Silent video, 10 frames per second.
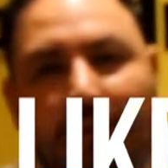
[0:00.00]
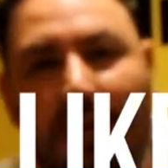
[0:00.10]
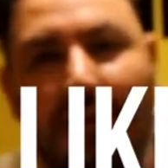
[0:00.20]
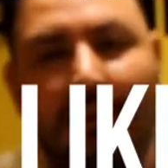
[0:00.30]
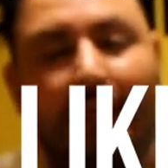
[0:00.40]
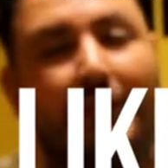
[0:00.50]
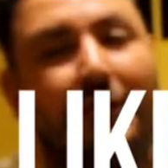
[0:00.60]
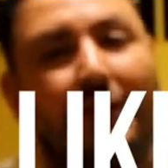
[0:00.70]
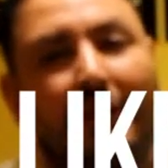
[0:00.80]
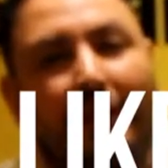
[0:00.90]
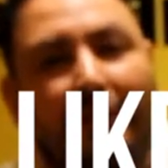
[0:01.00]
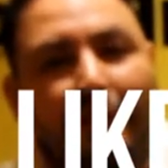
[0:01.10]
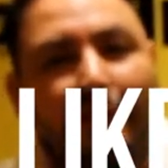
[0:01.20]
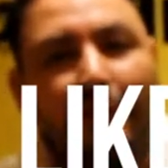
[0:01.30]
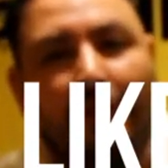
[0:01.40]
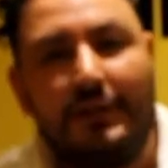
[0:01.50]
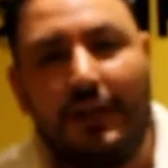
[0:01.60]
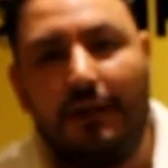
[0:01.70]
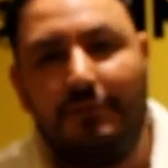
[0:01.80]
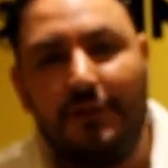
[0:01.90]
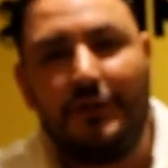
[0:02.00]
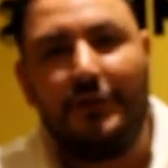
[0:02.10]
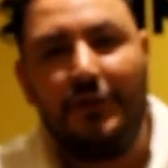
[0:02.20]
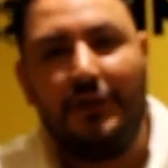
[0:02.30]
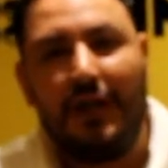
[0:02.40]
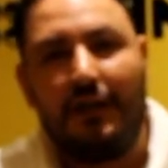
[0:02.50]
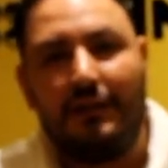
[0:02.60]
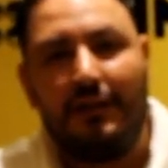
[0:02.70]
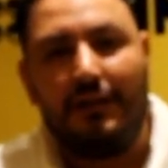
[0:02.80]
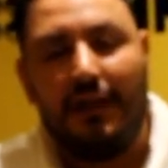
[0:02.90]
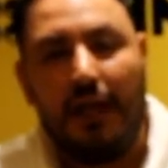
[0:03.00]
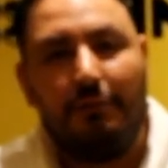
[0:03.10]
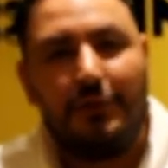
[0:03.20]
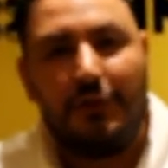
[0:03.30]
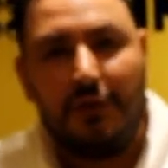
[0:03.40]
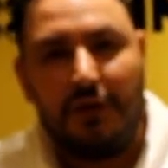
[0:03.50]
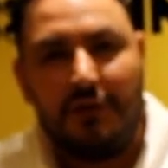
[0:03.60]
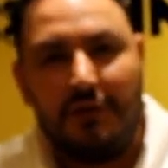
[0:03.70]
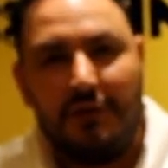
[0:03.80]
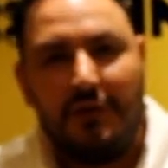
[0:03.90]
places that you, for some reason, you're not able to go.